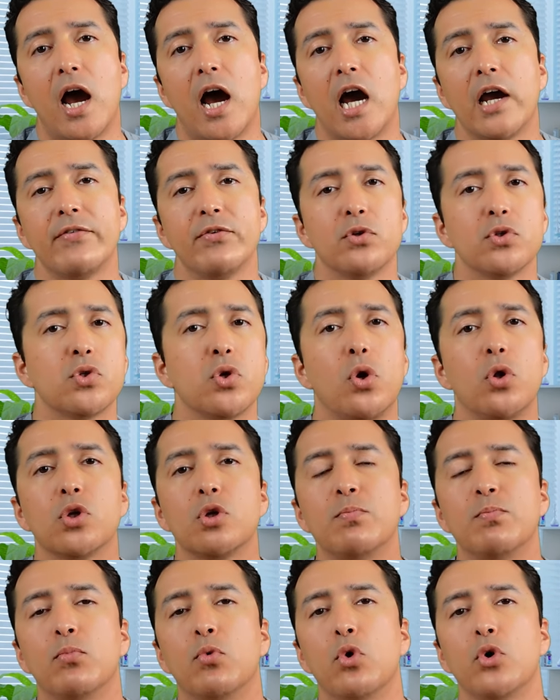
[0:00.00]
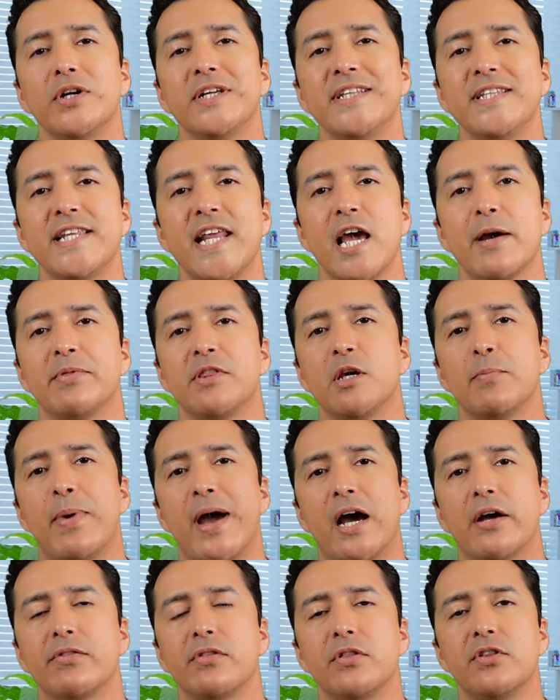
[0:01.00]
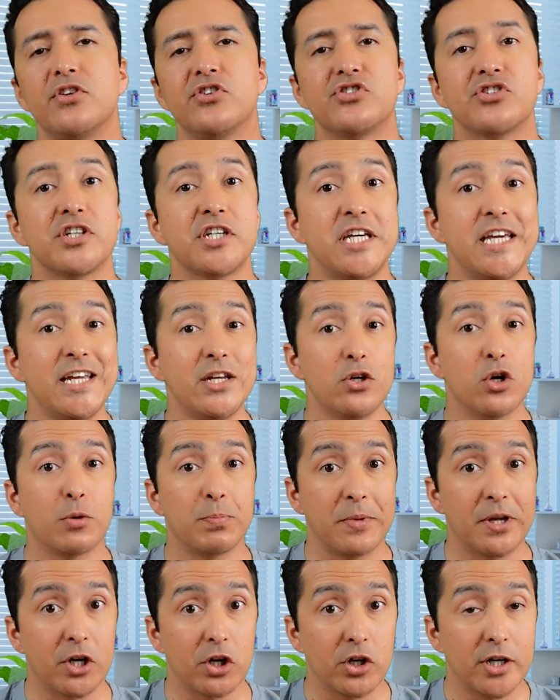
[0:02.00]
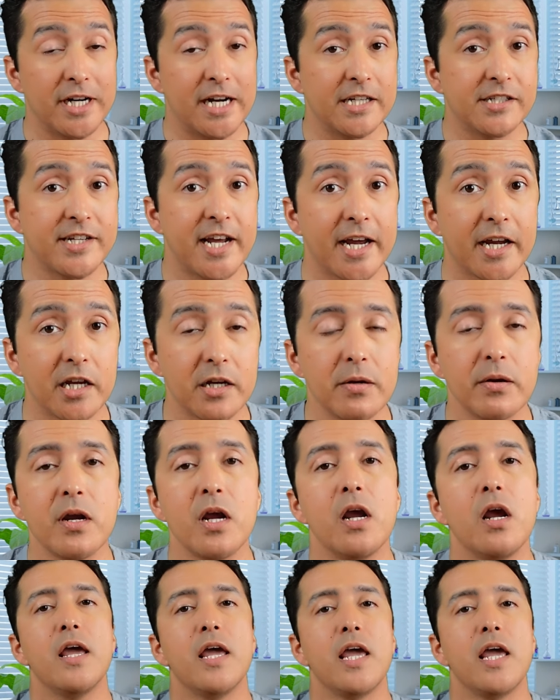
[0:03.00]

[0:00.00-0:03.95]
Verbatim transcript: I will talk more in depth about this ketone meter in a second